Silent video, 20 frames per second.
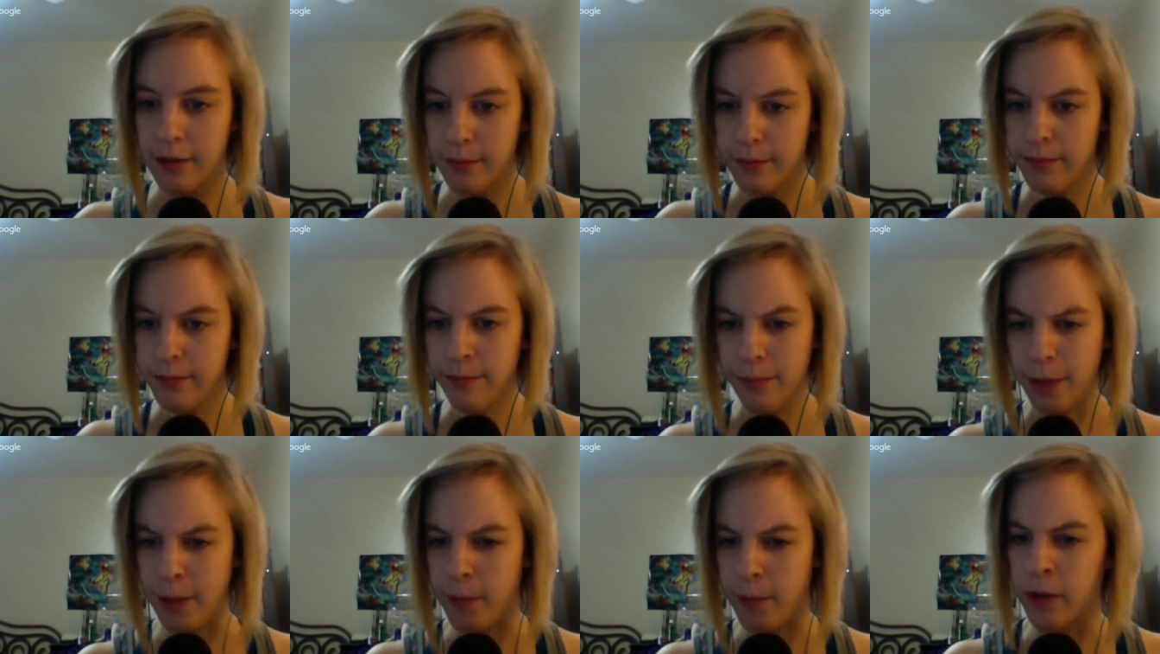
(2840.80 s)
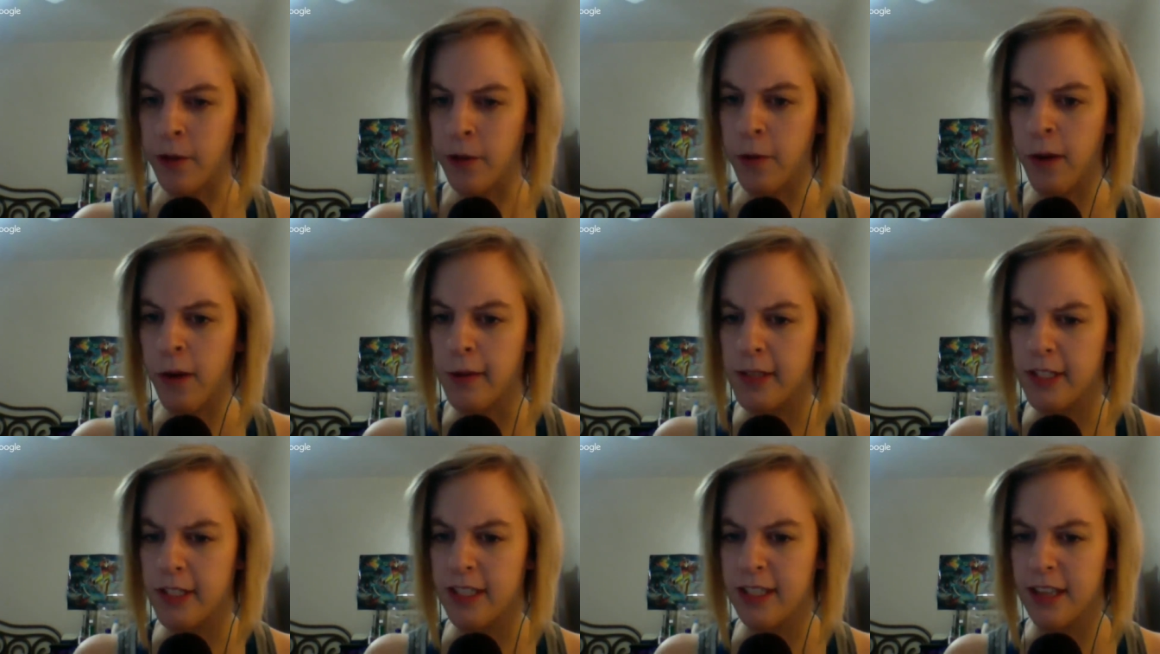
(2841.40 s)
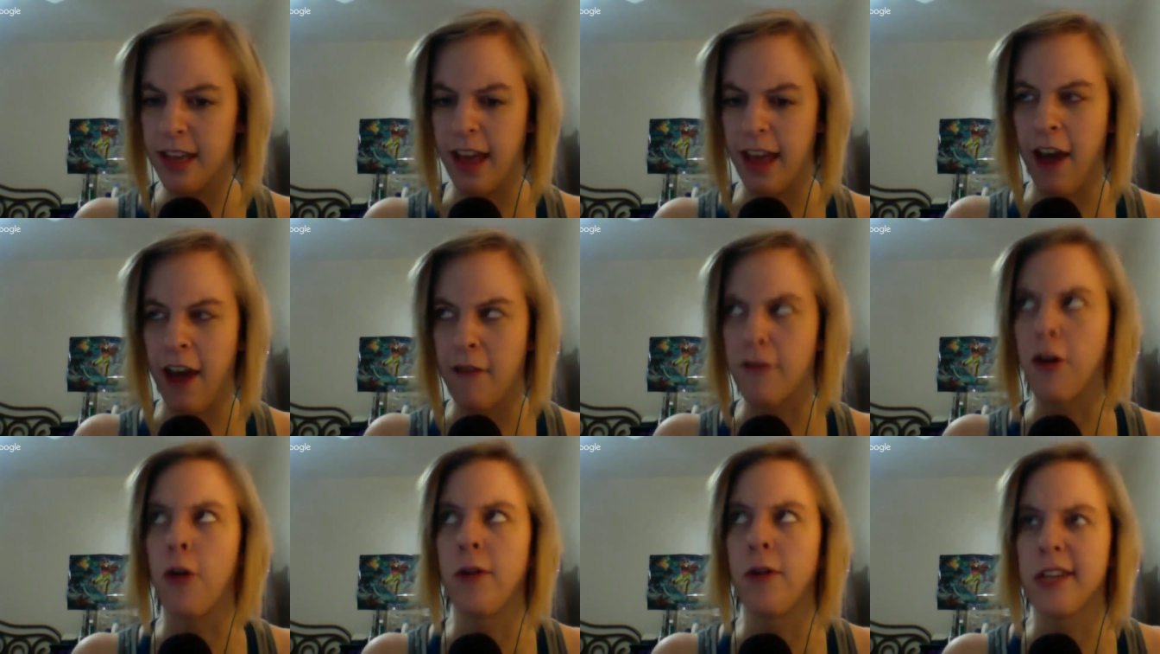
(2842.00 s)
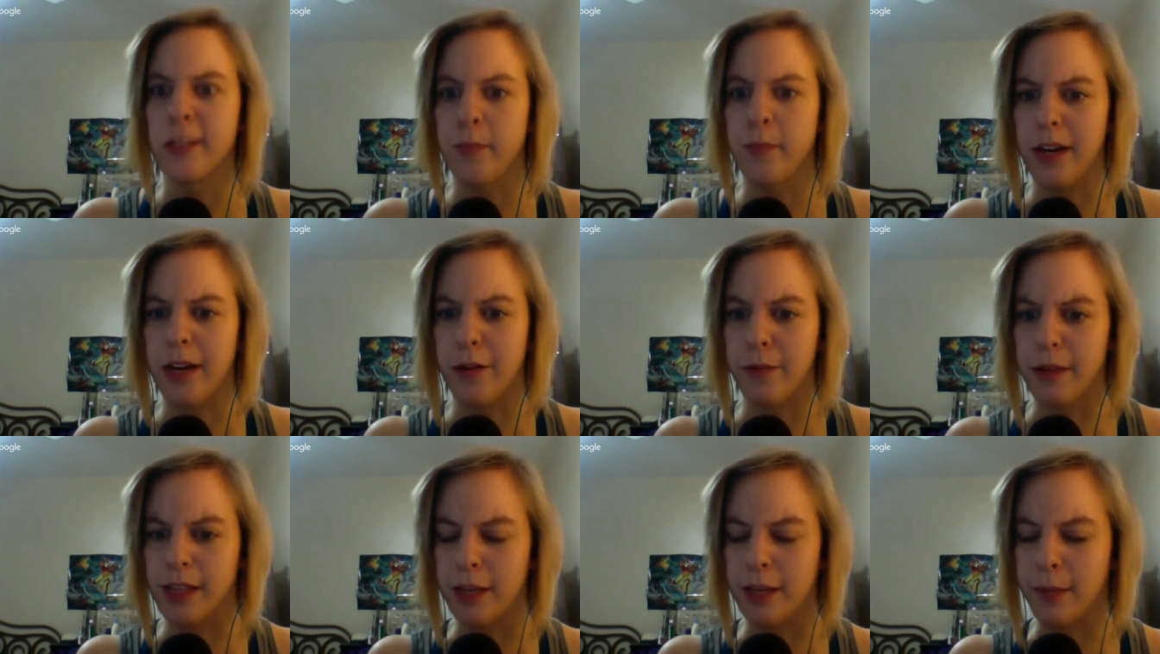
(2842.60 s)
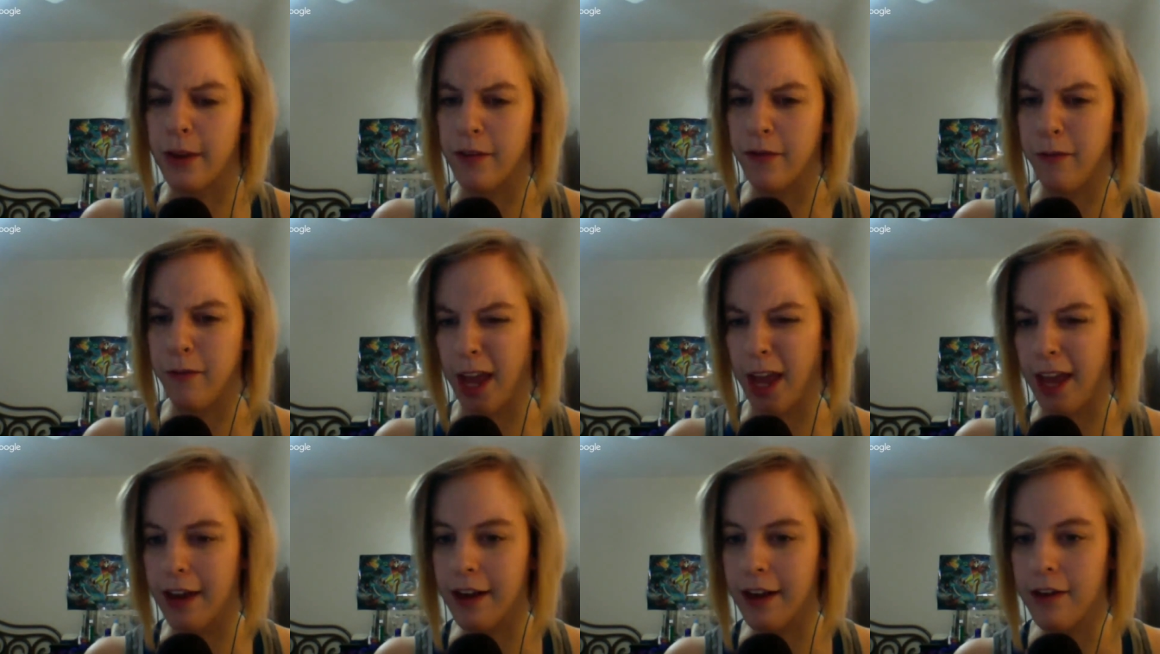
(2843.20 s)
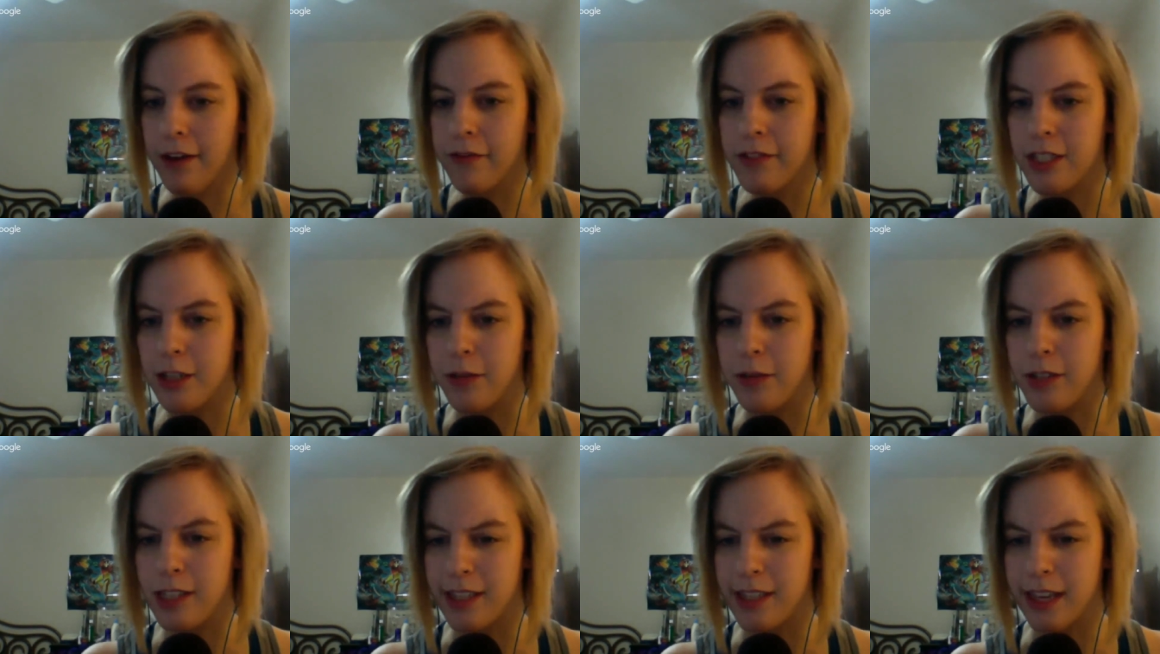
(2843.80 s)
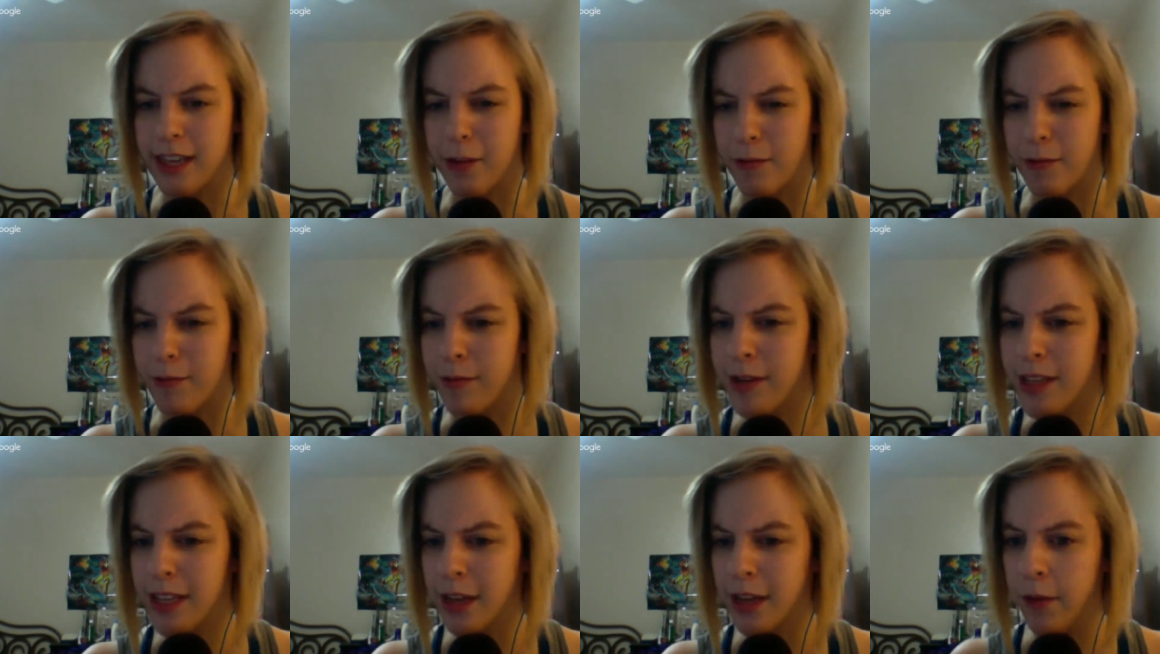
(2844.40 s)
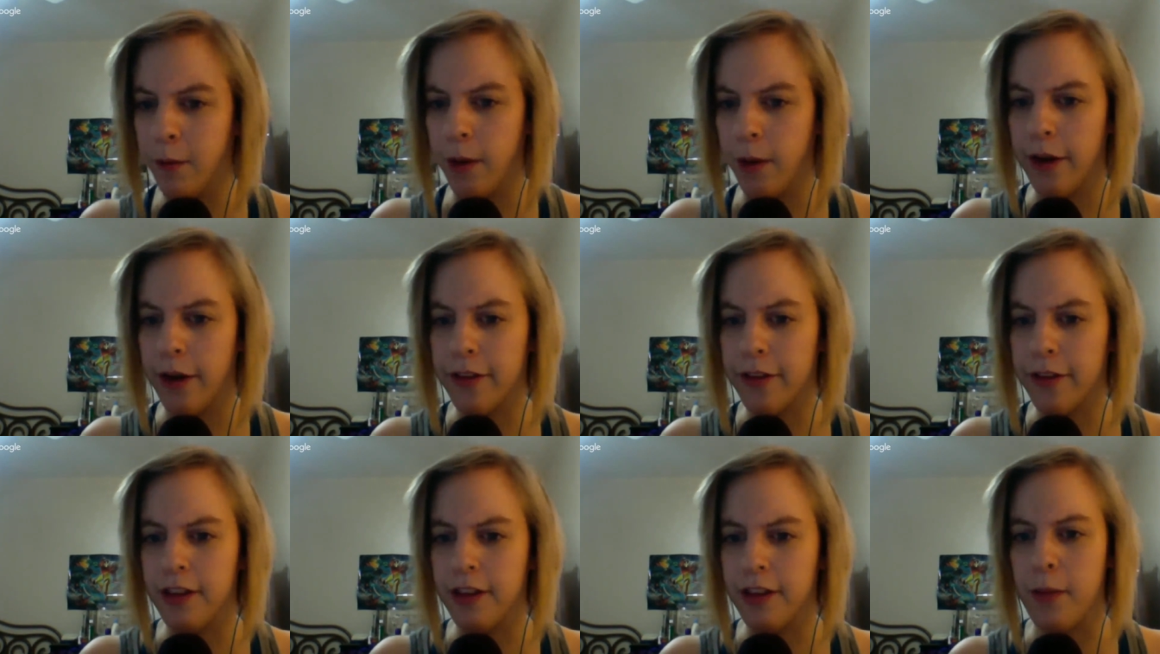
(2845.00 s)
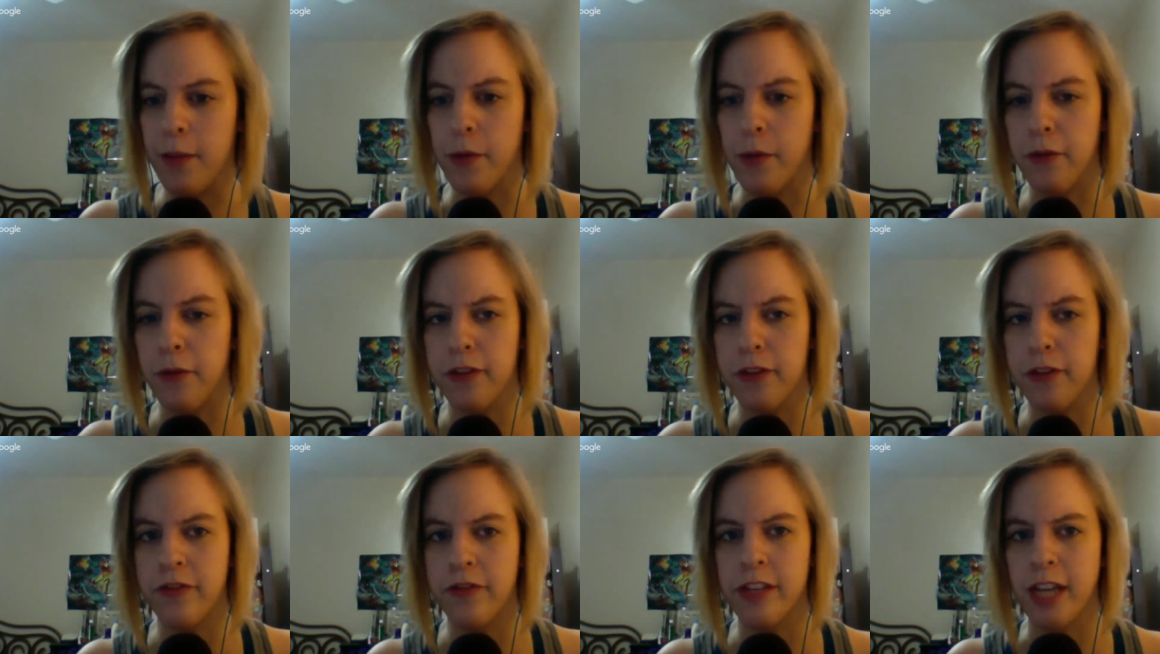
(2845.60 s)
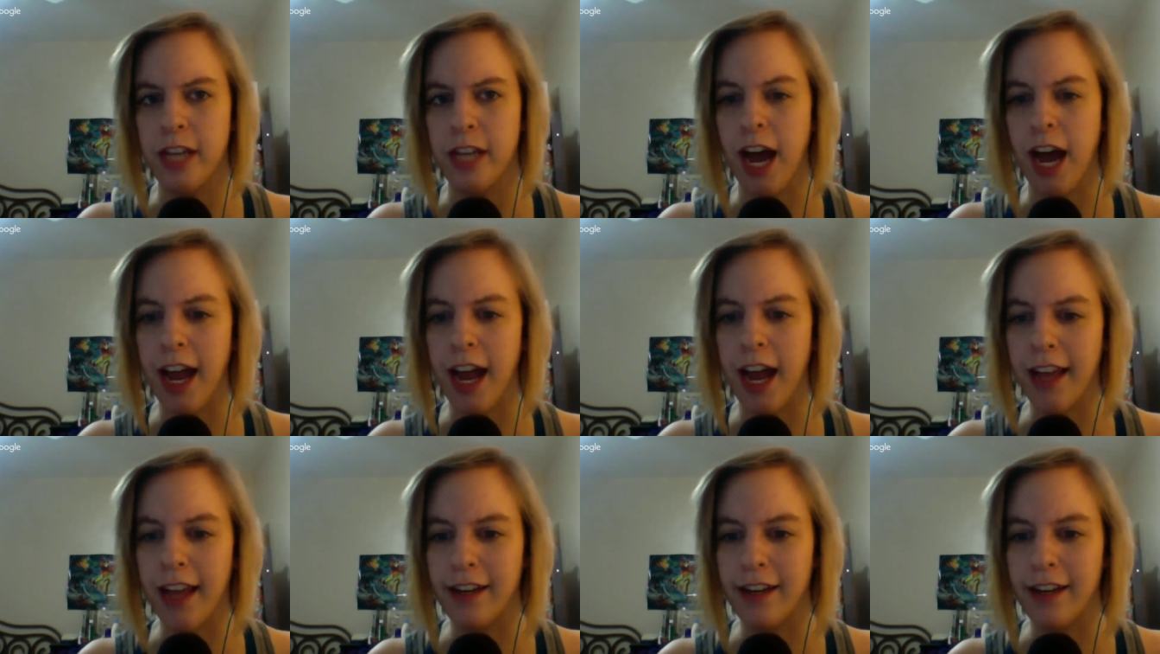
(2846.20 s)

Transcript: people who have always been a really big fan of. So it's like really weird that they both died, and